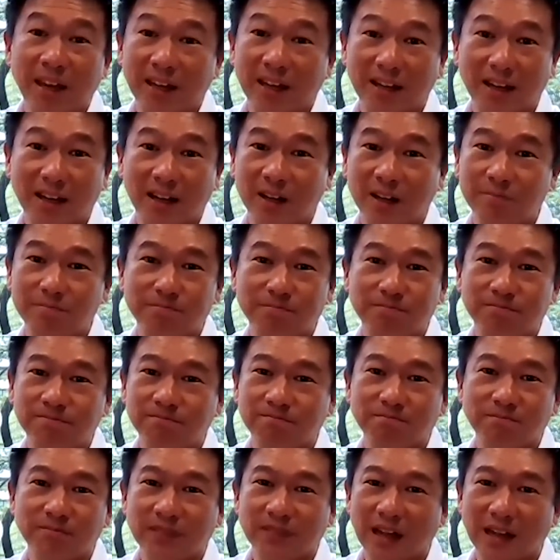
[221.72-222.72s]
makeup,
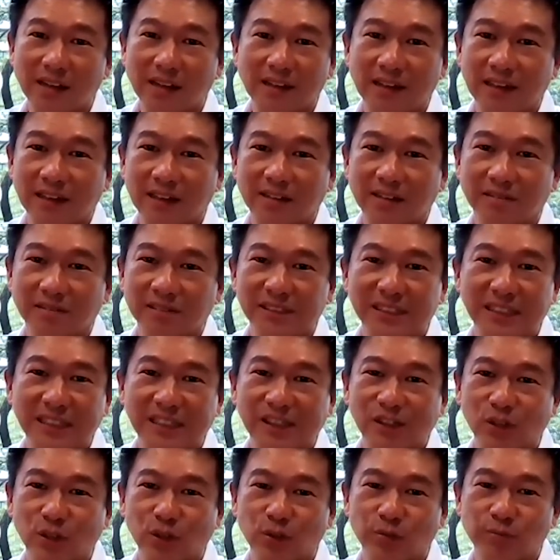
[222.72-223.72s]
nothing,
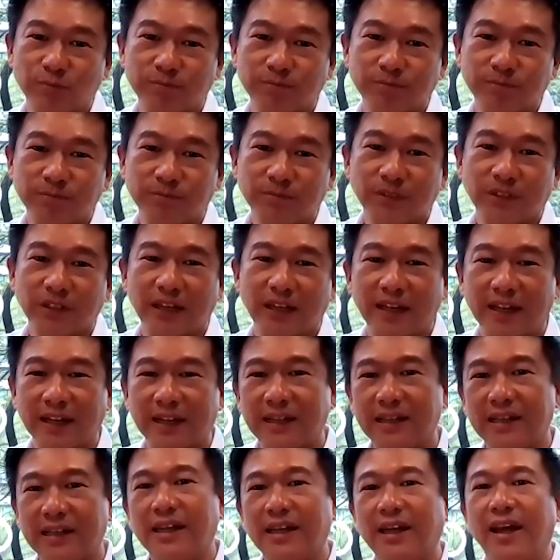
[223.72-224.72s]
zero,
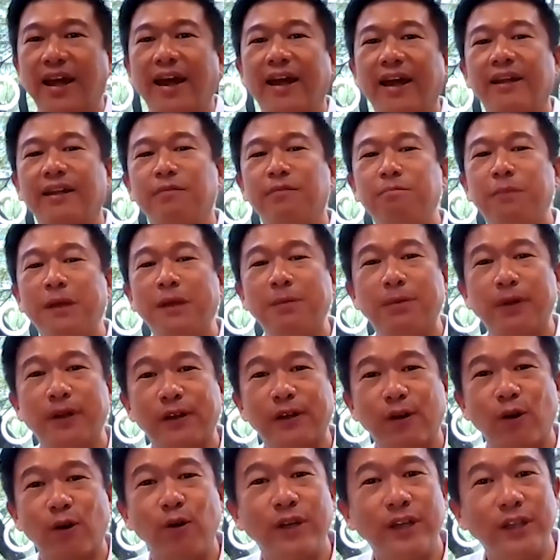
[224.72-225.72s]
okay? And people
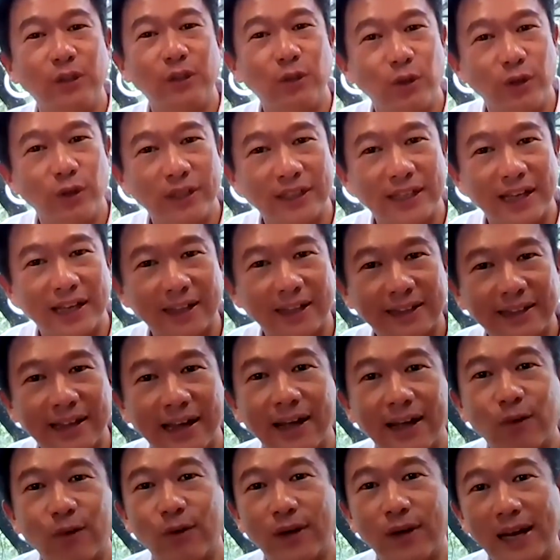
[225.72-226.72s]
are only doing that
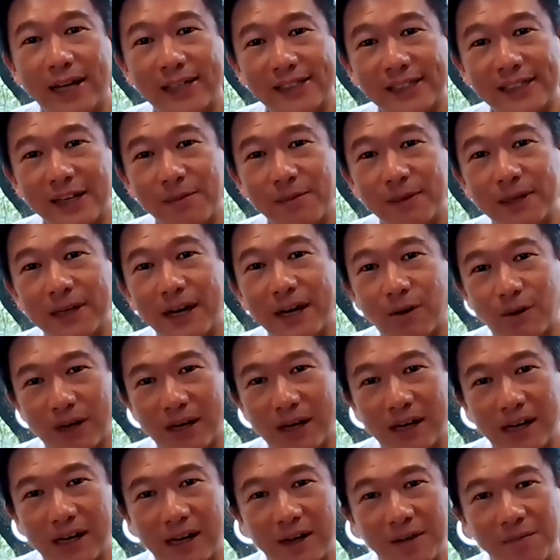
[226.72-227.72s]
dahil wala silang
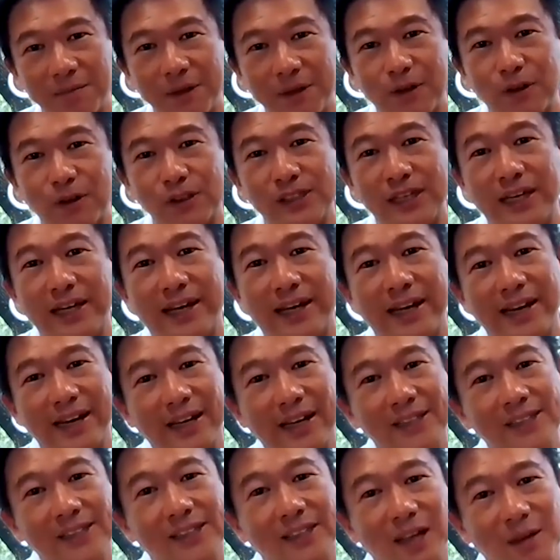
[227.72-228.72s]
magawa because they
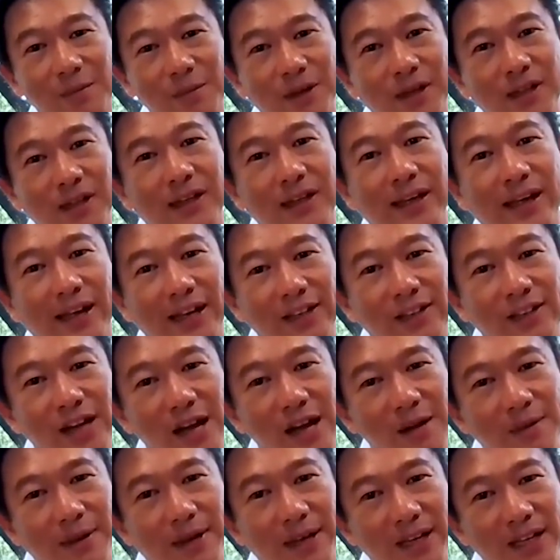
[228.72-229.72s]
cannot stomach
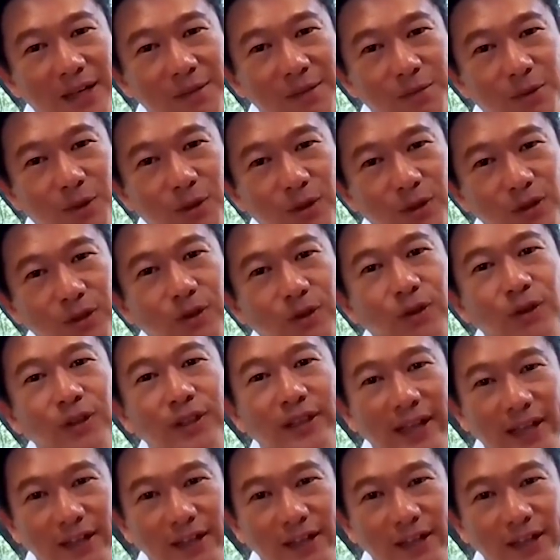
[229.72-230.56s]
K-drama anymore